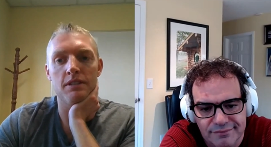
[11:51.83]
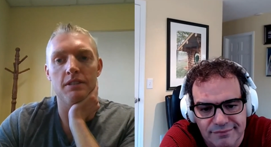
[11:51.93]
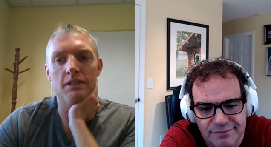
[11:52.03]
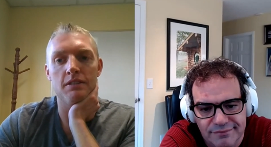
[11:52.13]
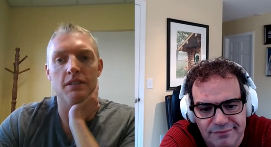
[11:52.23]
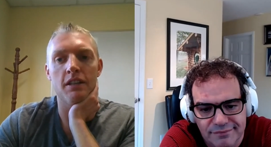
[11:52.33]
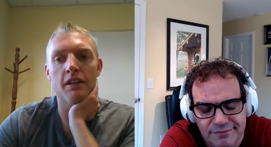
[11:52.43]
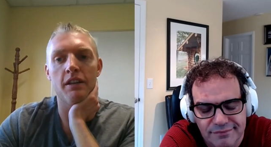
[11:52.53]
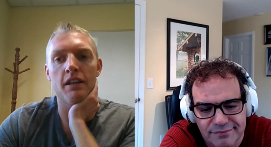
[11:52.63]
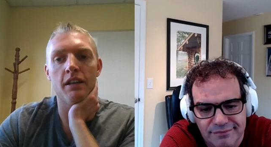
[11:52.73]
Speaker 1: and
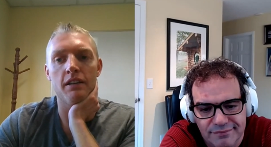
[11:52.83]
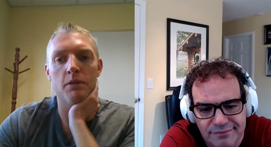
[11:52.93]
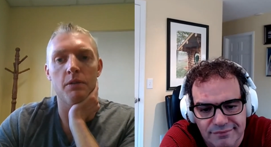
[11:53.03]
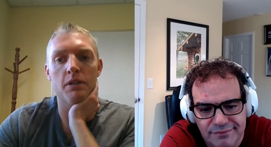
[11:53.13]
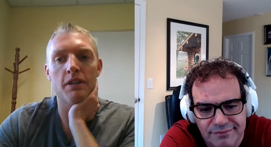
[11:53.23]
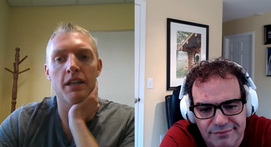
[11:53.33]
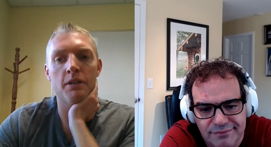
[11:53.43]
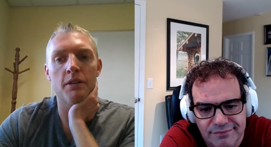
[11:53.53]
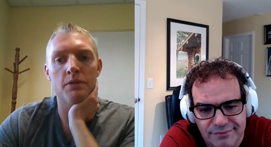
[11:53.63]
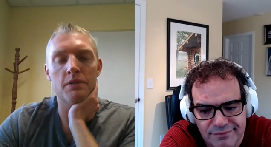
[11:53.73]
all that where it
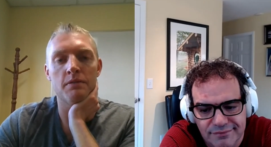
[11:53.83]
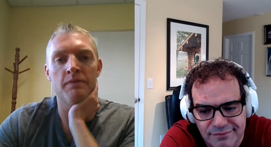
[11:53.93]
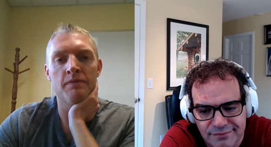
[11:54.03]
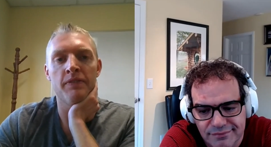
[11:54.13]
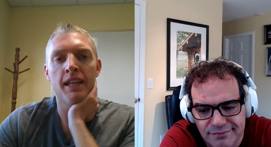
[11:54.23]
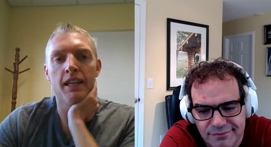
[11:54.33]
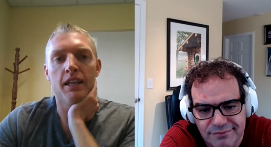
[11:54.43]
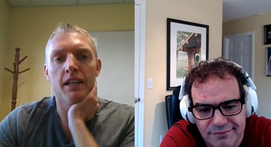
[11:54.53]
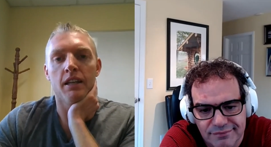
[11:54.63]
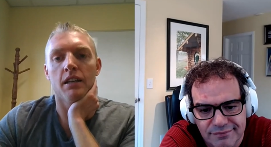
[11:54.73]
counts.
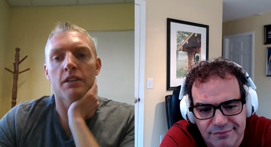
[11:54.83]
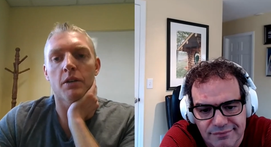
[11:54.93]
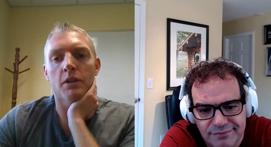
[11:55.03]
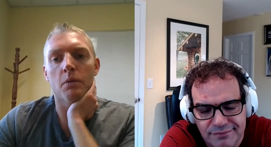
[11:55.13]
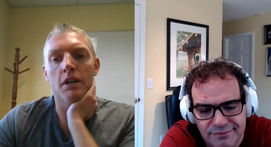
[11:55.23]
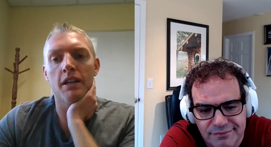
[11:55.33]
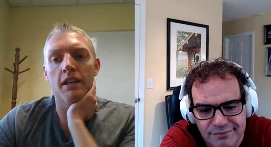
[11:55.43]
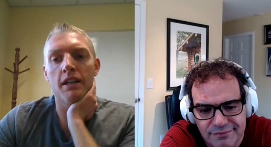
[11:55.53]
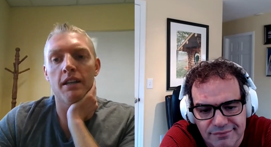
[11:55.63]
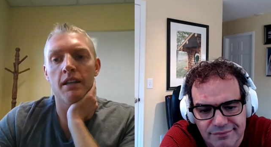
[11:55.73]
So
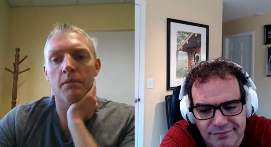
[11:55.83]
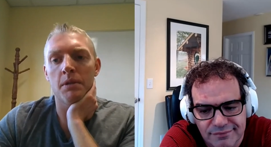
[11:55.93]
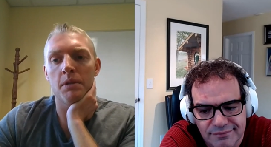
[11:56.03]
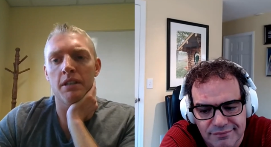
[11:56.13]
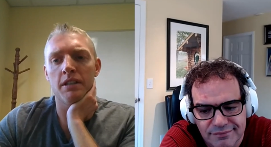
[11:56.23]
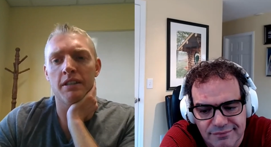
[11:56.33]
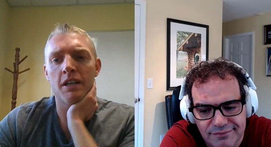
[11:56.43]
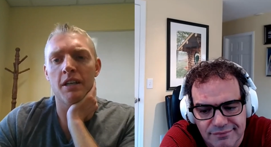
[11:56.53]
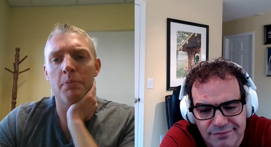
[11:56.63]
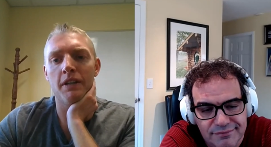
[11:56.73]
what, um,
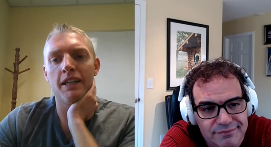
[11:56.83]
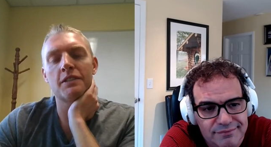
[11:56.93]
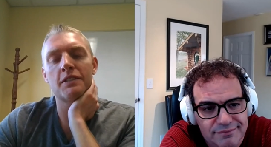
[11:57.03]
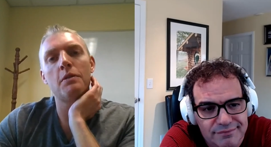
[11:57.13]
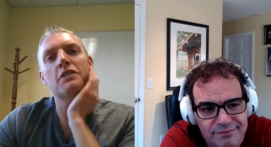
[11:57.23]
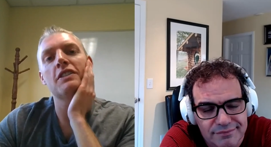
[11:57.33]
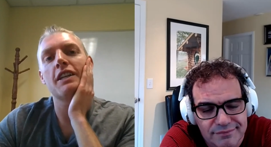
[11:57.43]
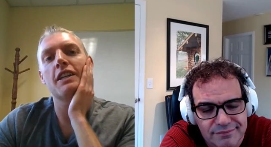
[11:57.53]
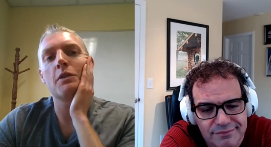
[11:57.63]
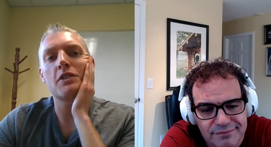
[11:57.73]
a couple last
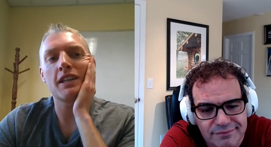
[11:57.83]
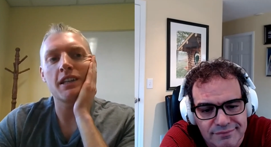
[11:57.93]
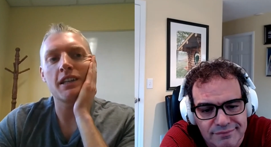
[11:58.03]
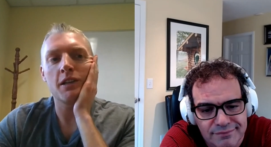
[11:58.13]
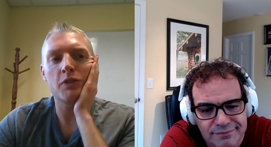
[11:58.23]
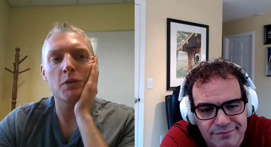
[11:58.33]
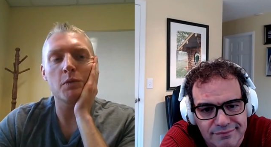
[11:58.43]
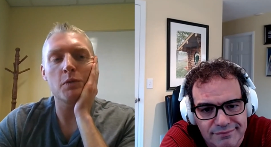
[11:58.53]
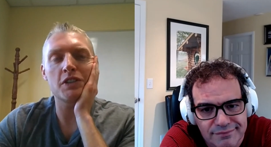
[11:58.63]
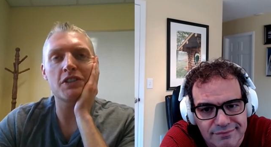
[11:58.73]
questions I was thinking of.
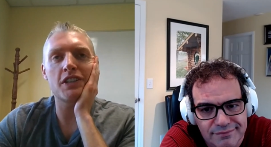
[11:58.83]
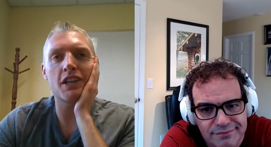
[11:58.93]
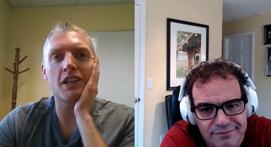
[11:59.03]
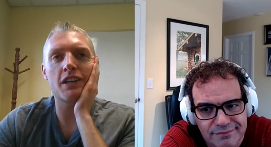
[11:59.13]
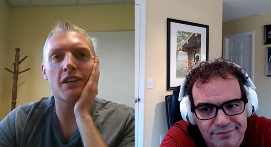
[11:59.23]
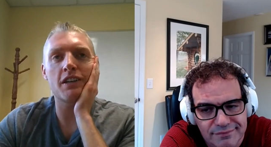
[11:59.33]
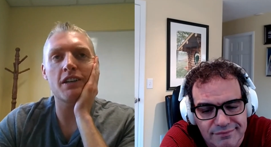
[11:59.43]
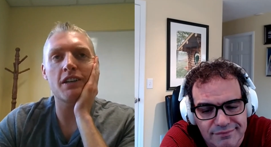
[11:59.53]
So we'll start the